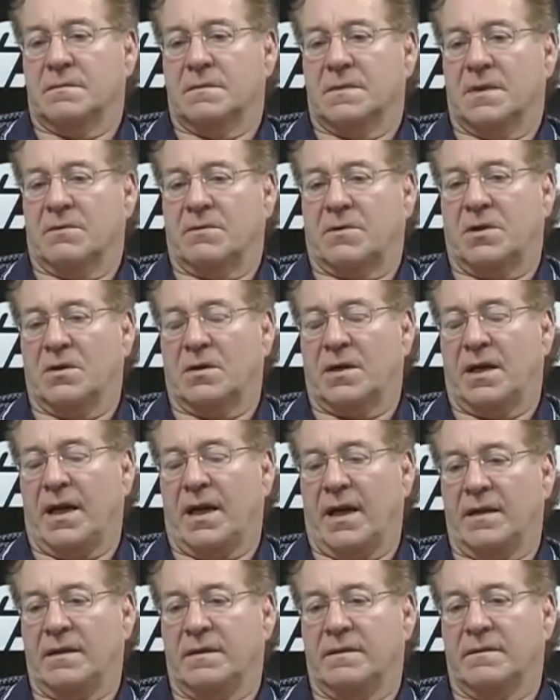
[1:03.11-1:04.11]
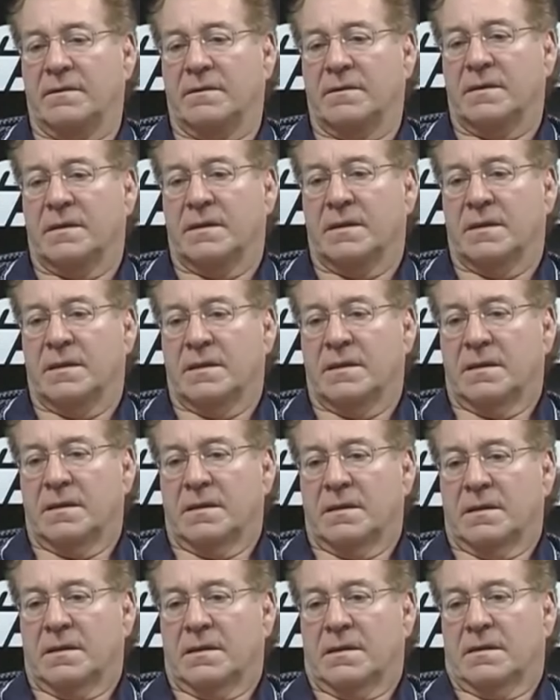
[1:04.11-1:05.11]
of cocaine,
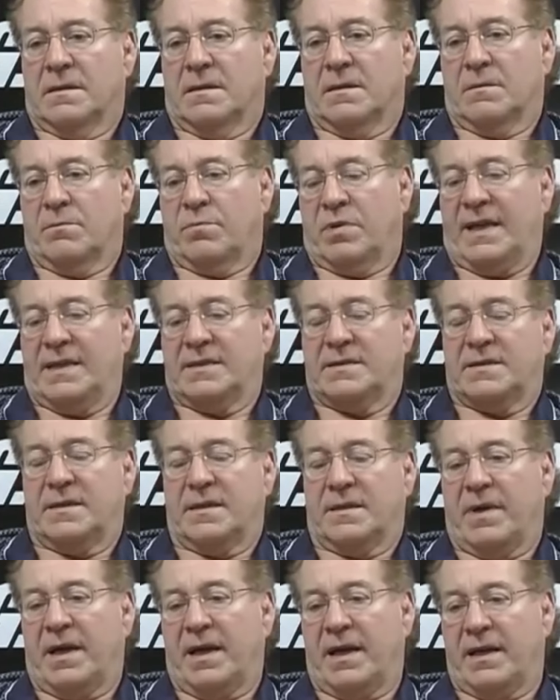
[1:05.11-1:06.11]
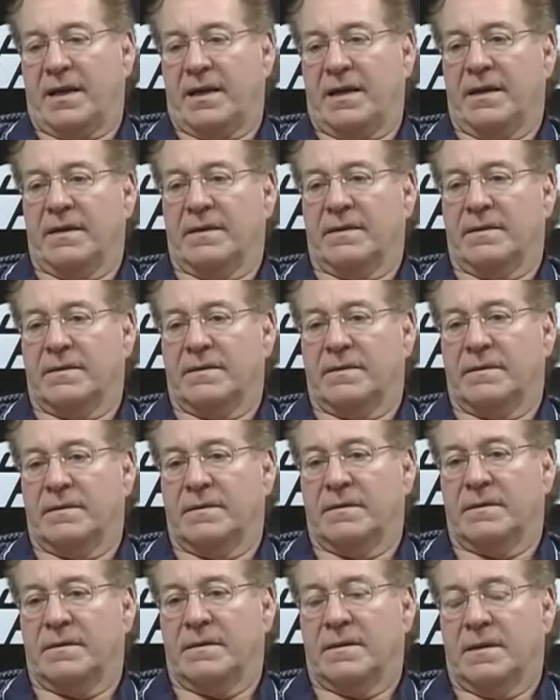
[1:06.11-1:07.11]
a little plastic baggie. And
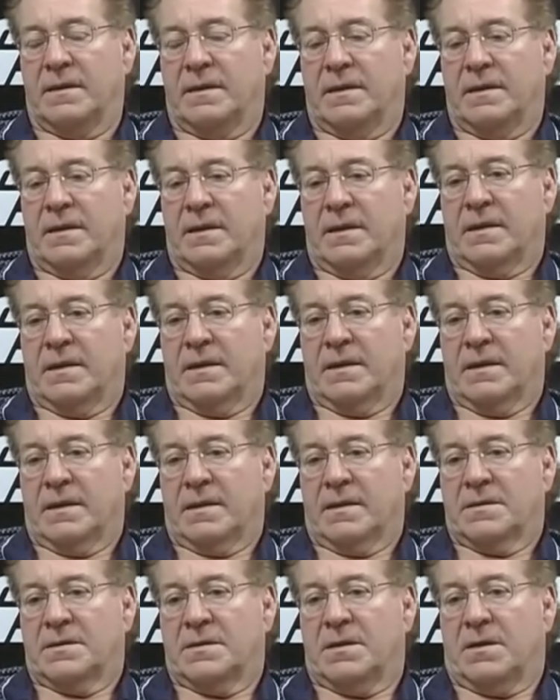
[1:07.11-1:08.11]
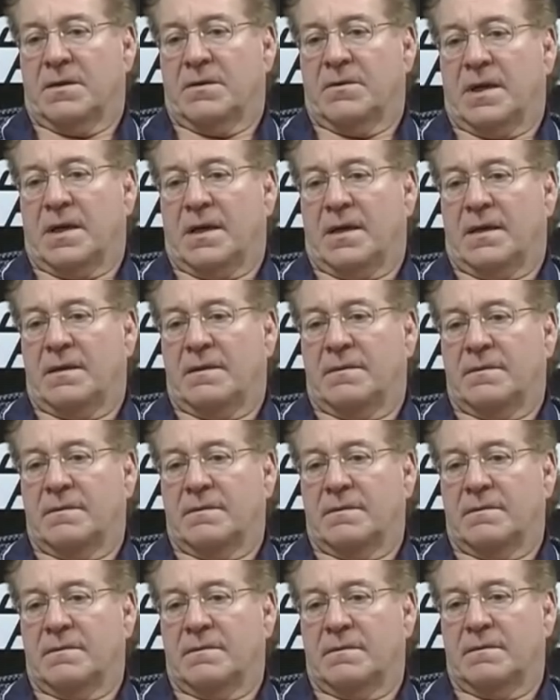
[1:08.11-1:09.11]
so
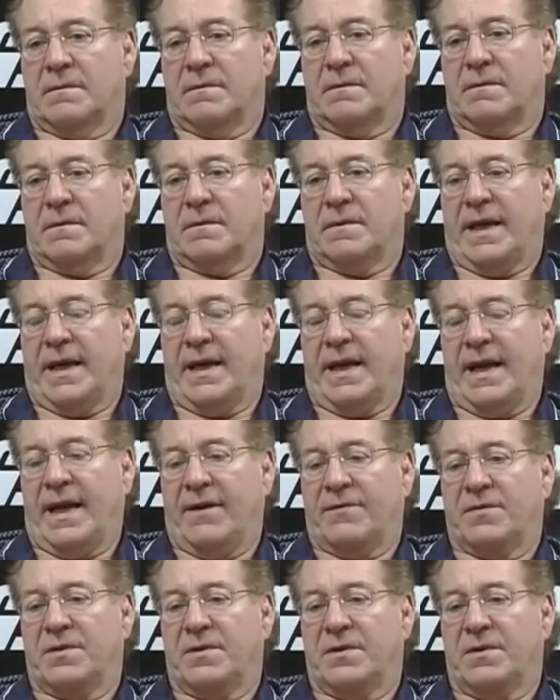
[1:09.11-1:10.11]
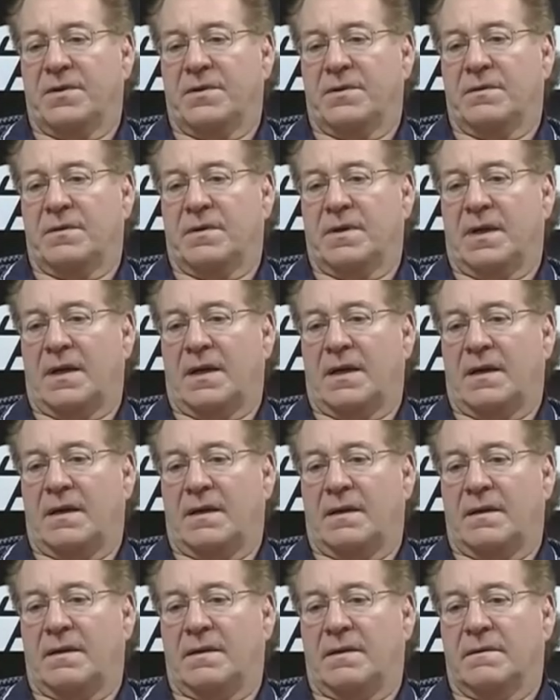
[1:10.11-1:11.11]
uh, that afternoon,
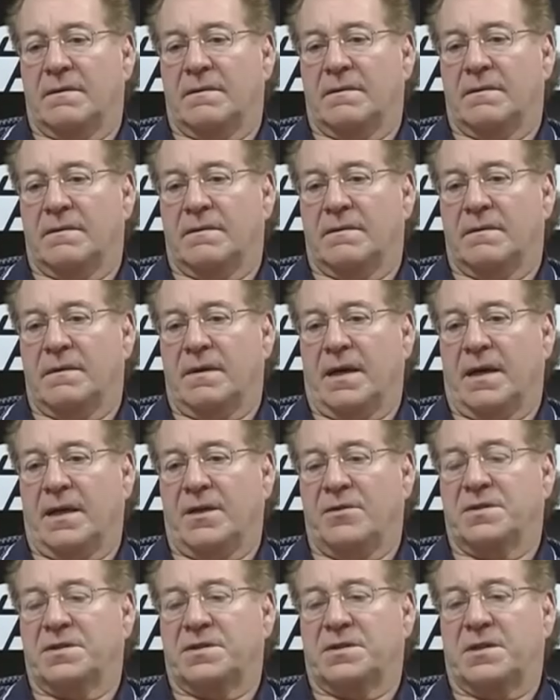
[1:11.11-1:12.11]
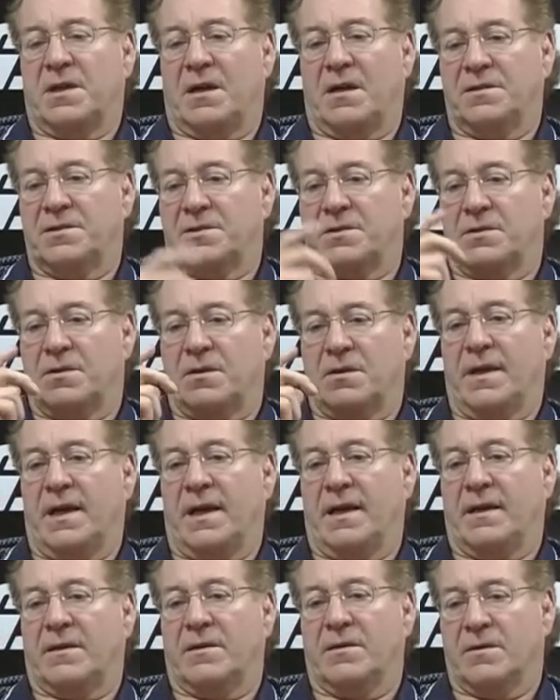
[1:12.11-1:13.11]
uh, Adrian started snorting
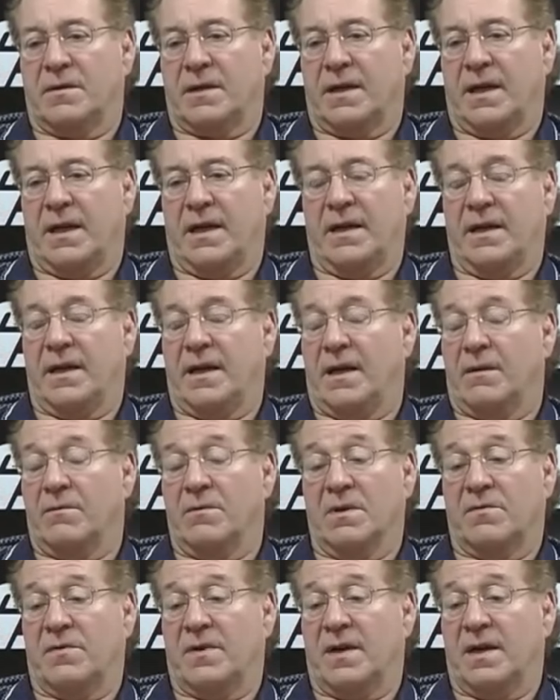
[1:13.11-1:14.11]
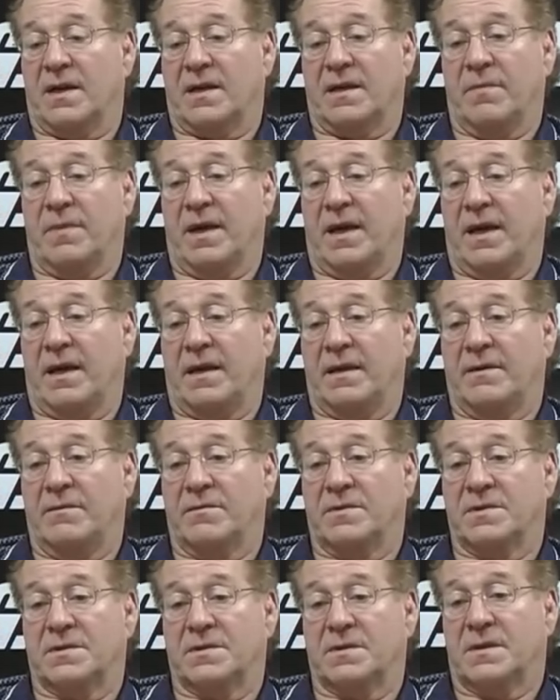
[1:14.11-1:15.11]
that cocaine. He got real fucking bad. He
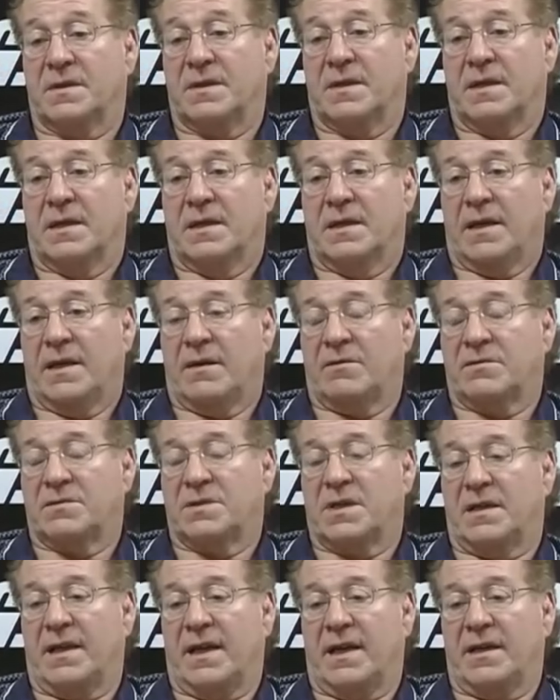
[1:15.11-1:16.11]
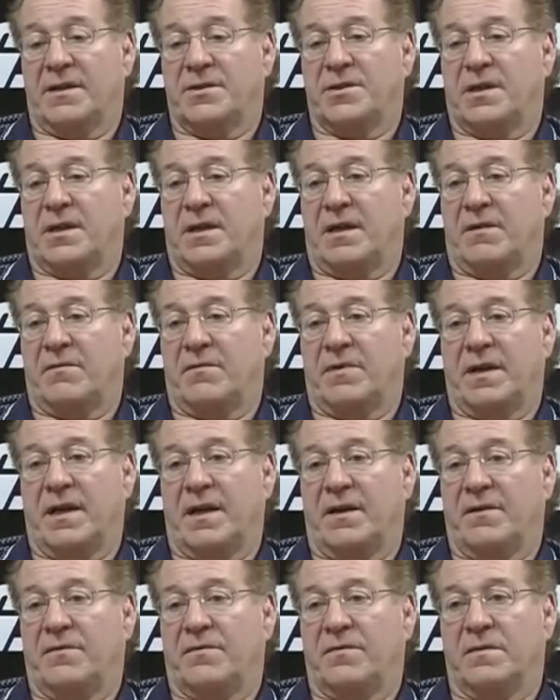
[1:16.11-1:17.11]
was he was on that shit every
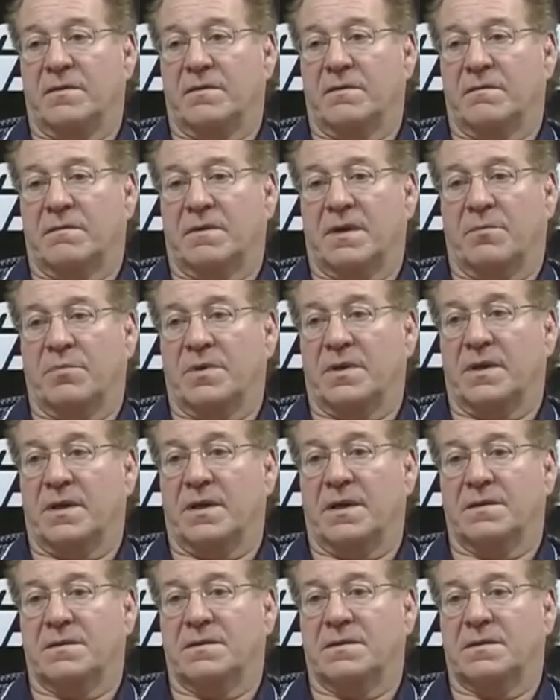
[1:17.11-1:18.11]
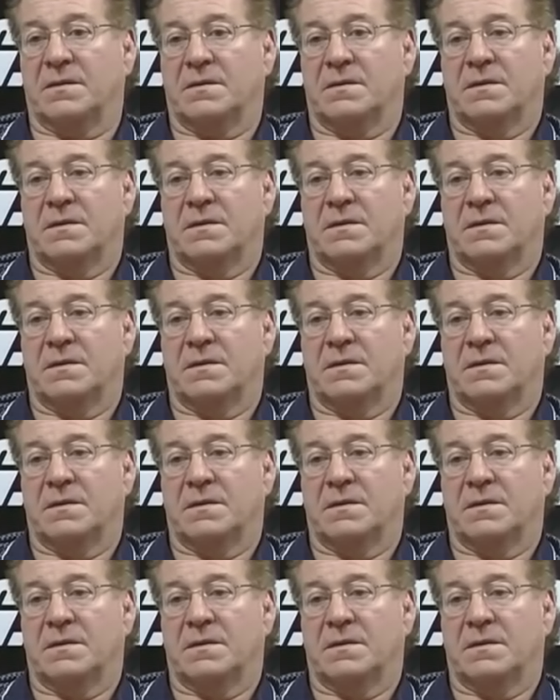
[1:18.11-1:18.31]
day for a couple years.